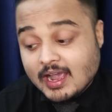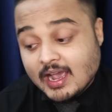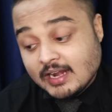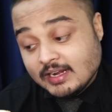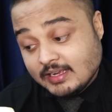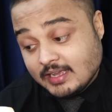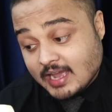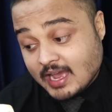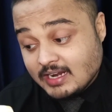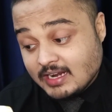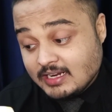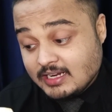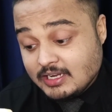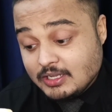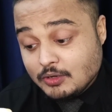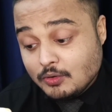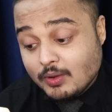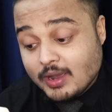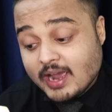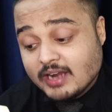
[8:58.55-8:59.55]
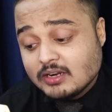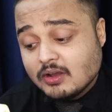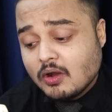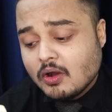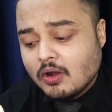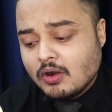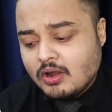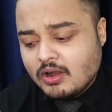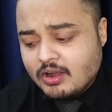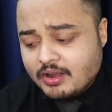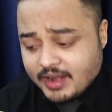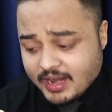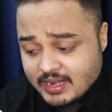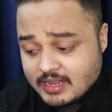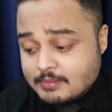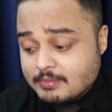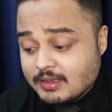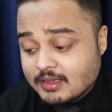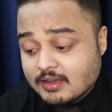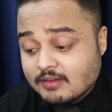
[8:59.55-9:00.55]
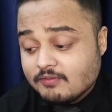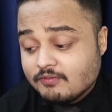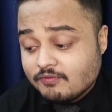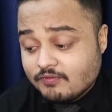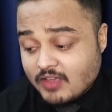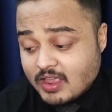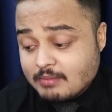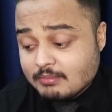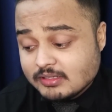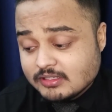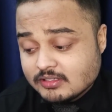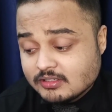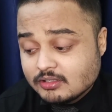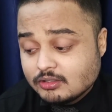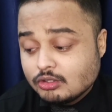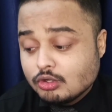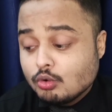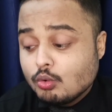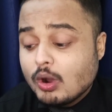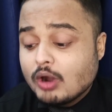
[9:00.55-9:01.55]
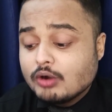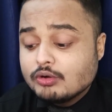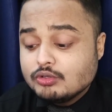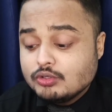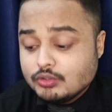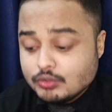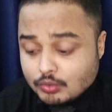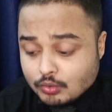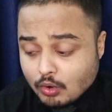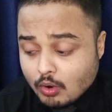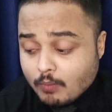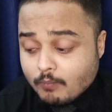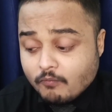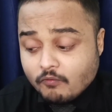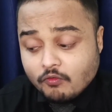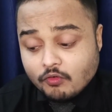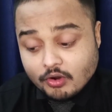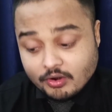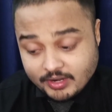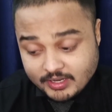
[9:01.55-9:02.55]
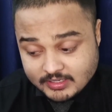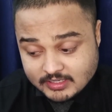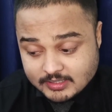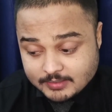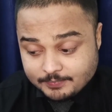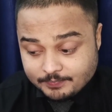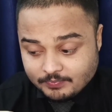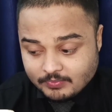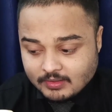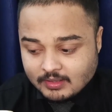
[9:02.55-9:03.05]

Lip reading: and Galileo had already become famous throughout Europe for it.